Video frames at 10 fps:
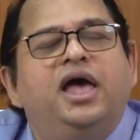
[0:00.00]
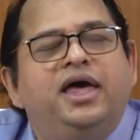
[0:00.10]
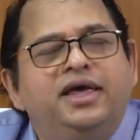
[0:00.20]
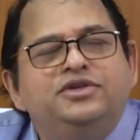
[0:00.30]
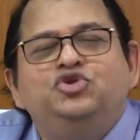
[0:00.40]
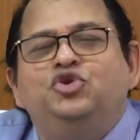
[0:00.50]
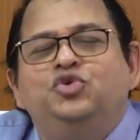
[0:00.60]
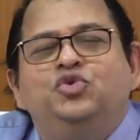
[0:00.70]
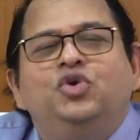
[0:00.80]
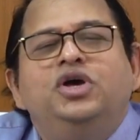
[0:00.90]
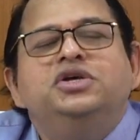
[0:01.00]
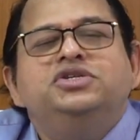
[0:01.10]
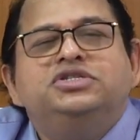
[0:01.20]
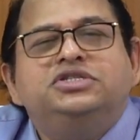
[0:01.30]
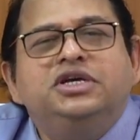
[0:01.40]
And as you know,
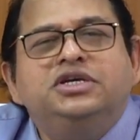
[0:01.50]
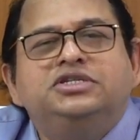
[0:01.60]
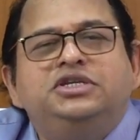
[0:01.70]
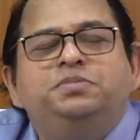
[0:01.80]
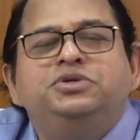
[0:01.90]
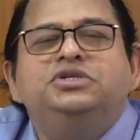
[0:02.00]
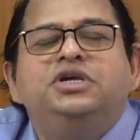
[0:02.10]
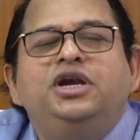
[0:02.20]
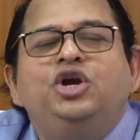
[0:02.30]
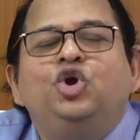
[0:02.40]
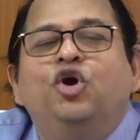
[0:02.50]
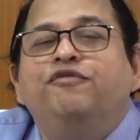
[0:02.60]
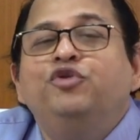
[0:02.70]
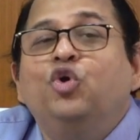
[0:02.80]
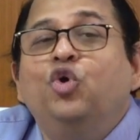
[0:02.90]
60%
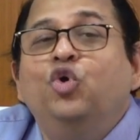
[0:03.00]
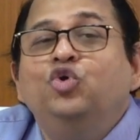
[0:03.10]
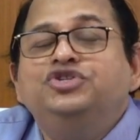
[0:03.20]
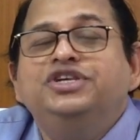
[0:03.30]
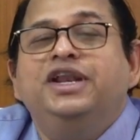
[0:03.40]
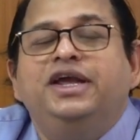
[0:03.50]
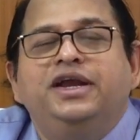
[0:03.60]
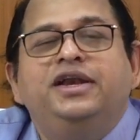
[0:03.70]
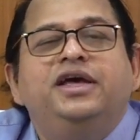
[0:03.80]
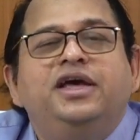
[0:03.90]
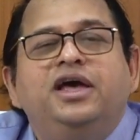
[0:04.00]
of your course grade